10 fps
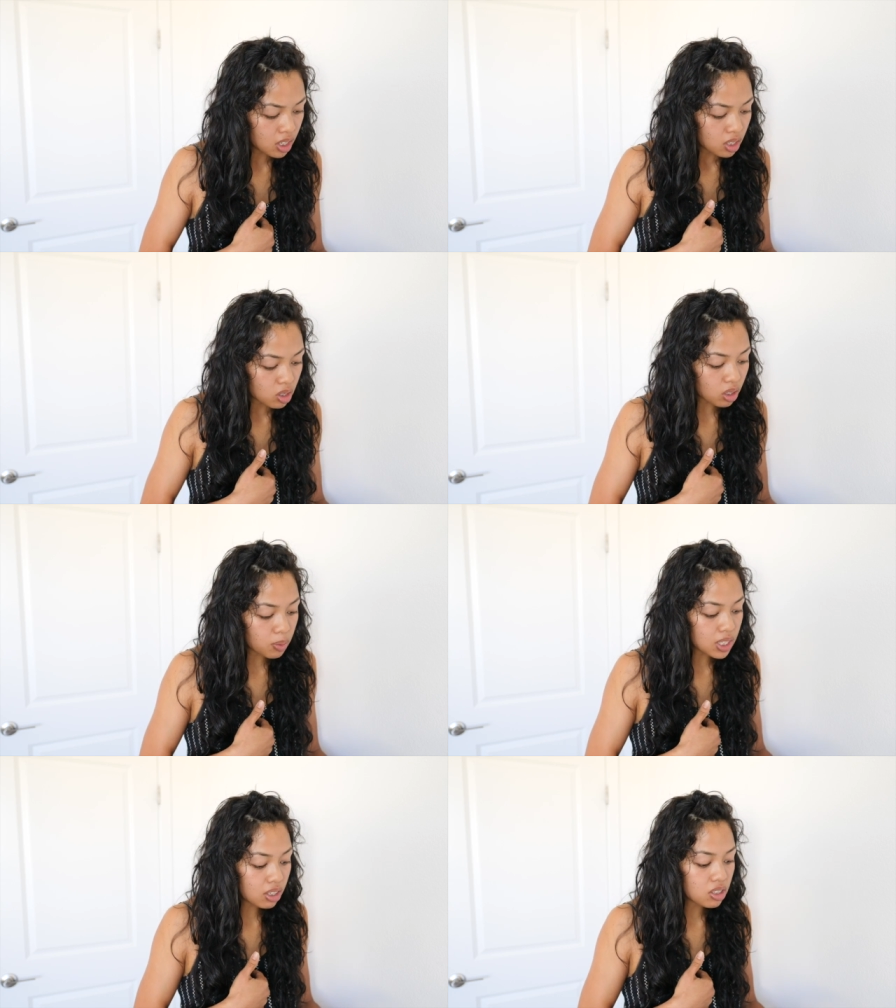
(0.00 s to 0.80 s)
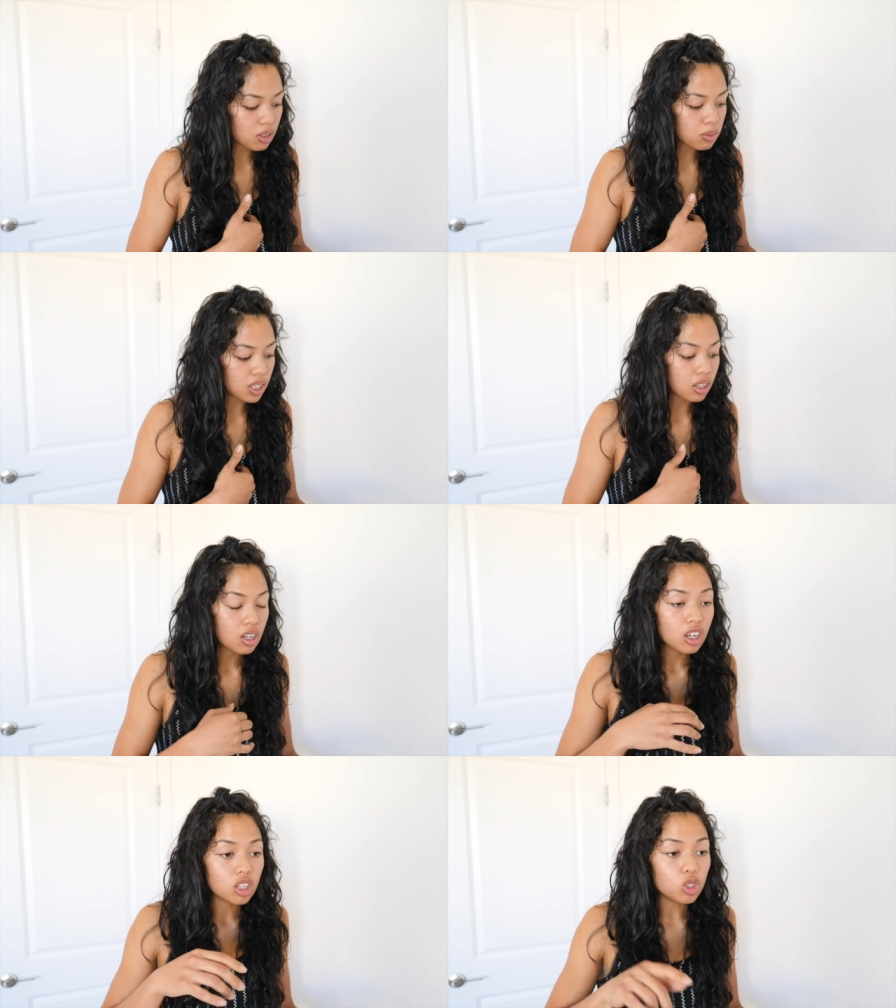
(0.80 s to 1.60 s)
So let me tell you something.
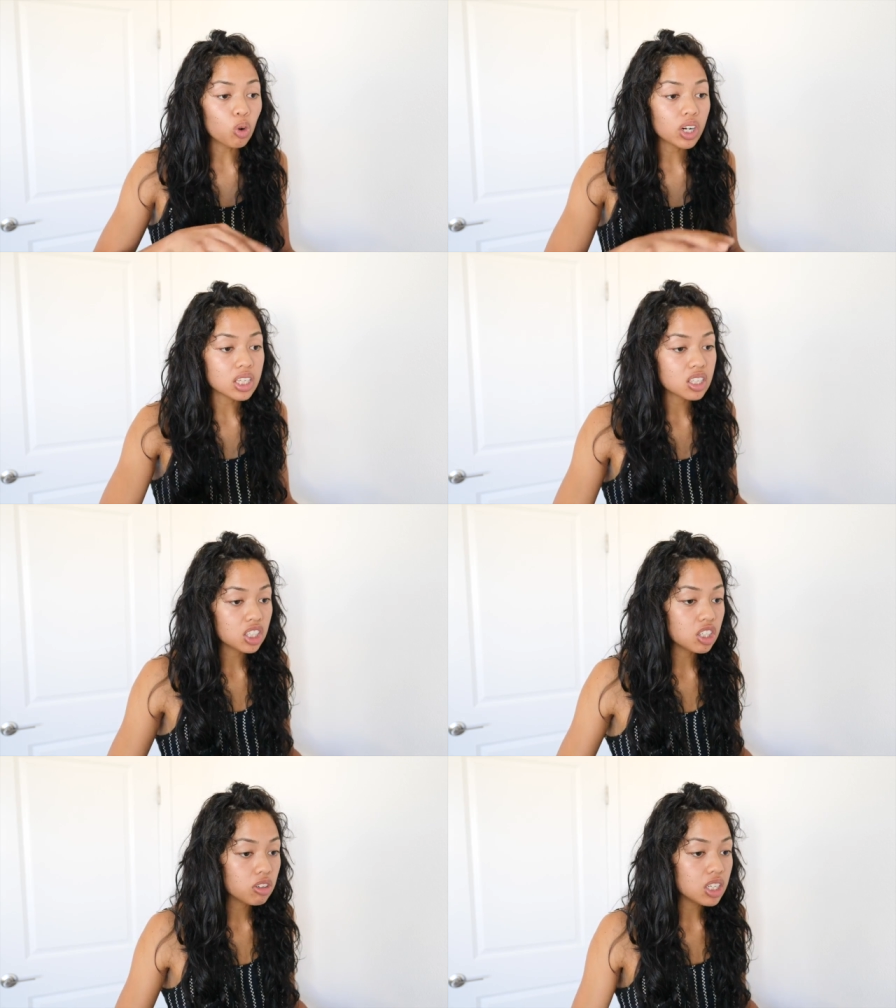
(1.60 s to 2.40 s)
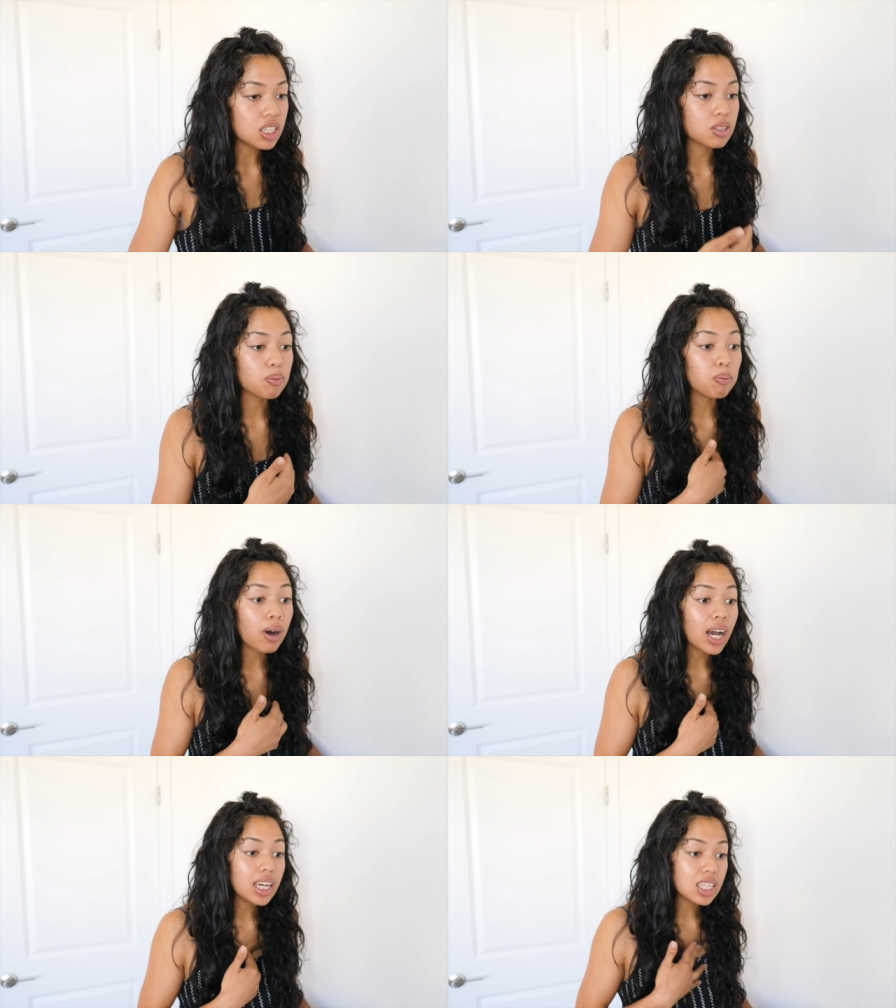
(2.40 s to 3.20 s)
Your insecurities,
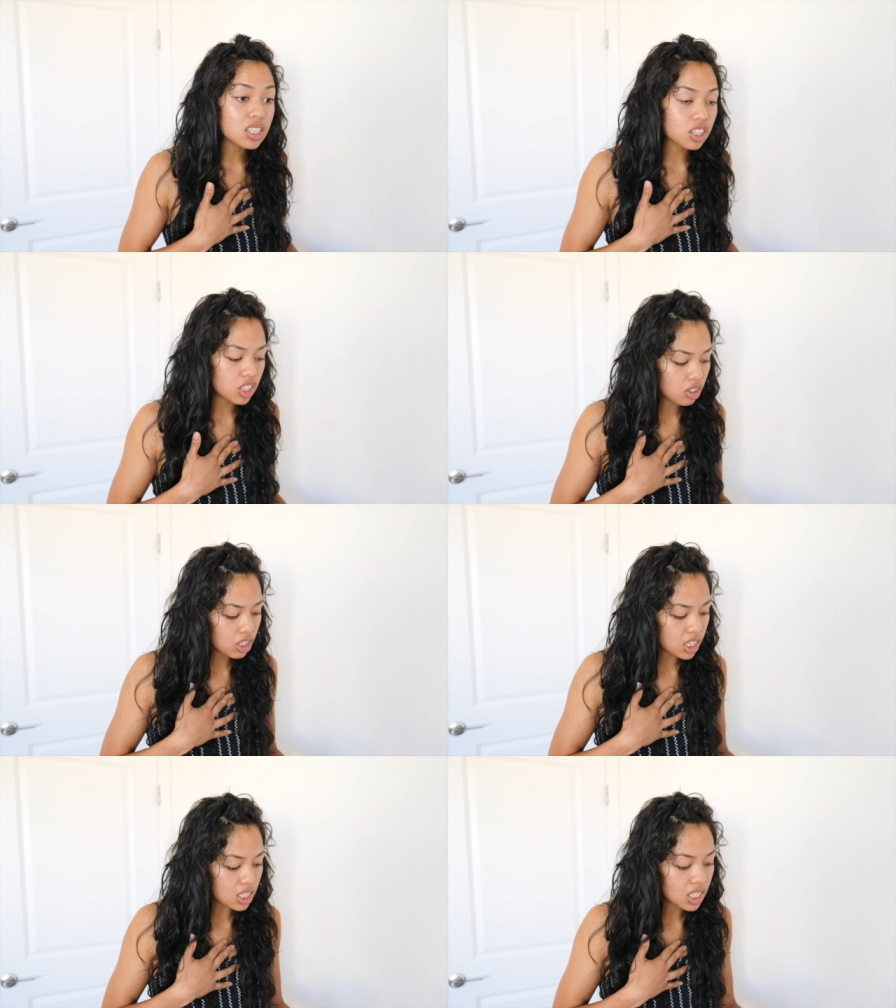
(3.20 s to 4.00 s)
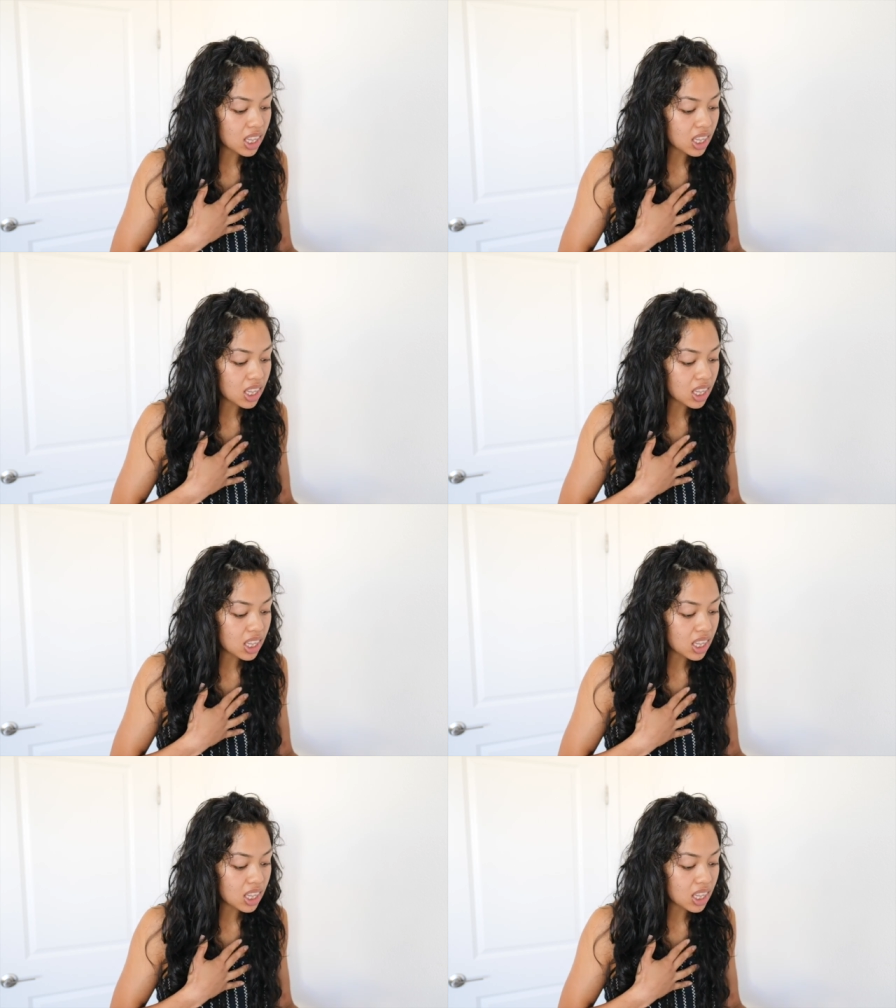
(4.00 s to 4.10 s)
my insecurities,